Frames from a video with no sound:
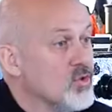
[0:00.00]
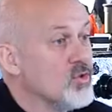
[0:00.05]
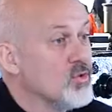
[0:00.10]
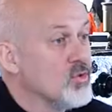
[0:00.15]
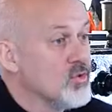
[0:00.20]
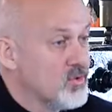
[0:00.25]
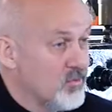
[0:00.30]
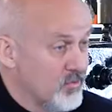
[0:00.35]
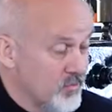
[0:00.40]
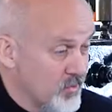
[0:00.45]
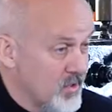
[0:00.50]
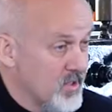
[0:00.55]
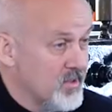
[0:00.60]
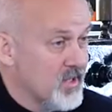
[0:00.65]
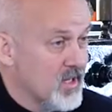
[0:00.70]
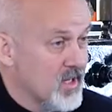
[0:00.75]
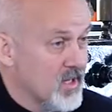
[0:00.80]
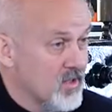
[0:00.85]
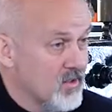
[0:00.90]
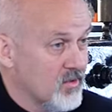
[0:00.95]
do three
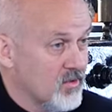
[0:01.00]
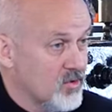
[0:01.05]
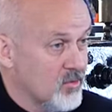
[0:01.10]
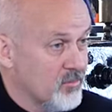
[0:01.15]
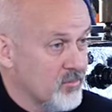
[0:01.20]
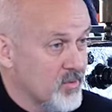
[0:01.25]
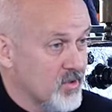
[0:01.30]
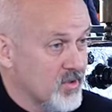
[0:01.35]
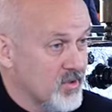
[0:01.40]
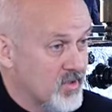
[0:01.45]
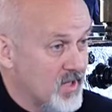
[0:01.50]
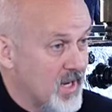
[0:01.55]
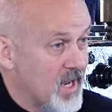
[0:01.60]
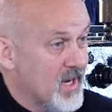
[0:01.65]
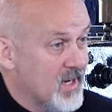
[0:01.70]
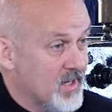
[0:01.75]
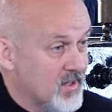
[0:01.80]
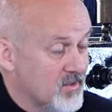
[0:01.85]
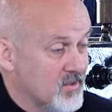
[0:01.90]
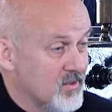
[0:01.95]
things. You
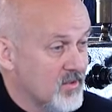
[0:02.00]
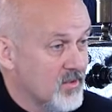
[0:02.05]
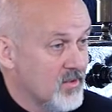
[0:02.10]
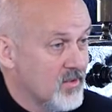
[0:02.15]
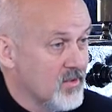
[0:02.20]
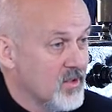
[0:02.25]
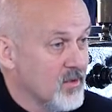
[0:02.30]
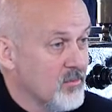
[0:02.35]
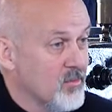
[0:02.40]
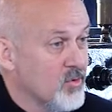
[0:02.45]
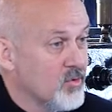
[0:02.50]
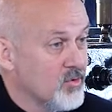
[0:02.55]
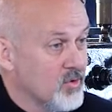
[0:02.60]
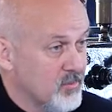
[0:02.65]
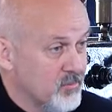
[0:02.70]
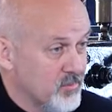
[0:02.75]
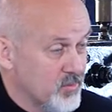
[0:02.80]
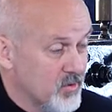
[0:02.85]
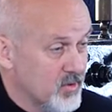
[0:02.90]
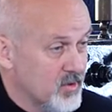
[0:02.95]
protect the most
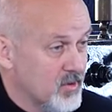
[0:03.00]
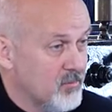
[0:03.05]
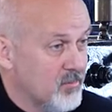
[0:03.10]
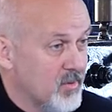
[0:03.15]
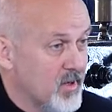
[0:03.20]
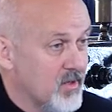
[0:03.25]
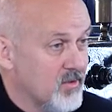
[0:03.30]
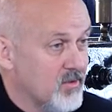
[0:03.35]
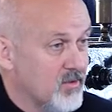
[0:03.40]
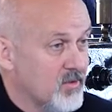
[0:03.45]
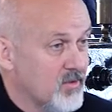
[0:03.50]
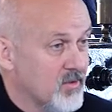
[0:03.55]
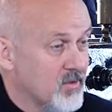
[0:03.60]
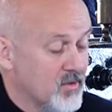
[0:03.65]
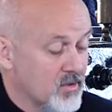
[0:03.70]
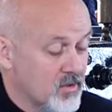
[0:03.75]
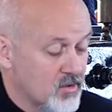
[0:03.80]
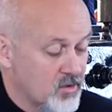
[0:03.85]
important places in the